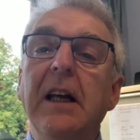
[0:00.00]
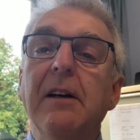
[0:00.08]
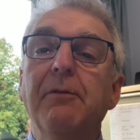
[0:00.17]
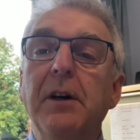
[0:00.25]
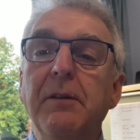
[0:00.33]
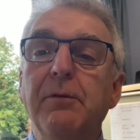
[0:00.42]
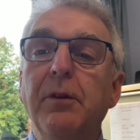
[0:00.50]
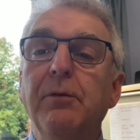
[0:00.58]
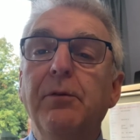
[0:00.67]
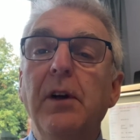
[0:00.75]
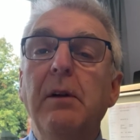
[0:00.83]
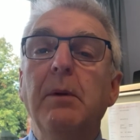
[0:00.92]
of
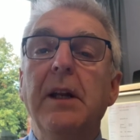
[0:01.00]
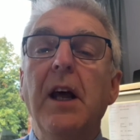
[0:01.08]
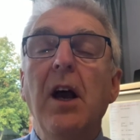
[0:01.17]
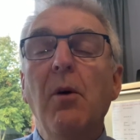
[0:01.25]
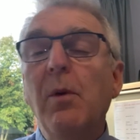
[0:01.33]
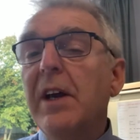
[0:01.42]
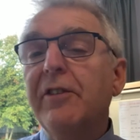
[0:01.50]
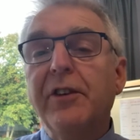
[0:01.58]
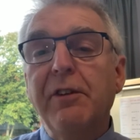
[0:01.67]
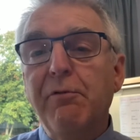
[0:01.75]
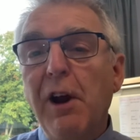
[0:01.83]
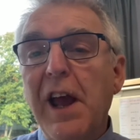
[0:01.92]
unfulfillment. Where's
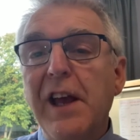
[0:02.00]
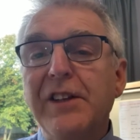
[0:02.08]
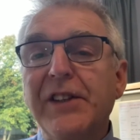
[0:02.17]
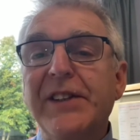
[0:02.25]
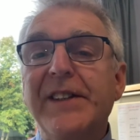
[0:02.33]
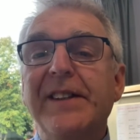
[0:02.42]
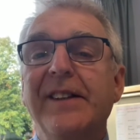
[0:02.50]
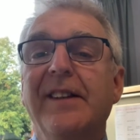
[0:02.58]
the rest?